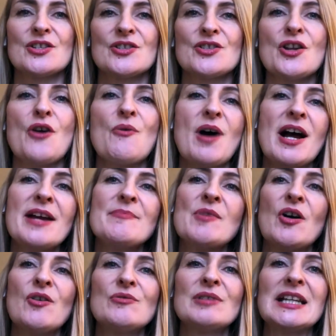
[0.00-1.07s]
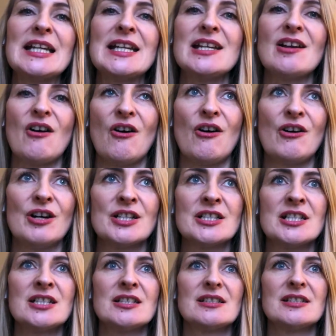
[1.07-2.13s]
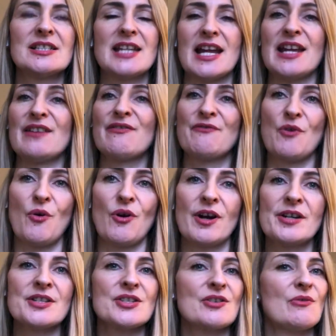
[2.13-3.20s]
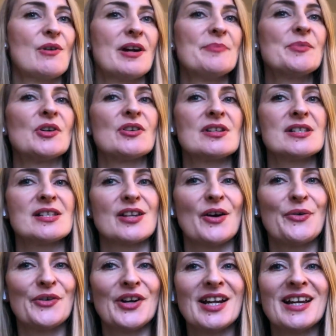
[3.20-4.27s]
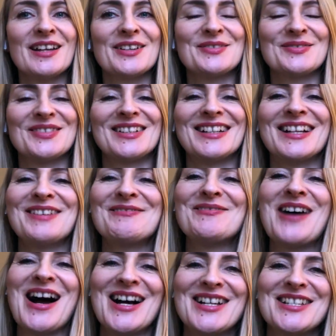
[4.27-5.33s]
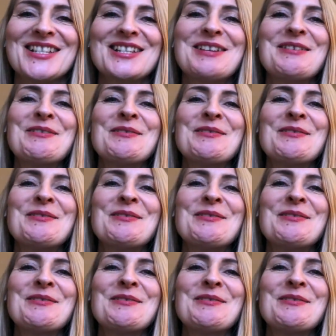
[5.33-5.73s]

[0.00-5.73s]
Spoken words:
So I'm only on day four, so I'm not suffering, but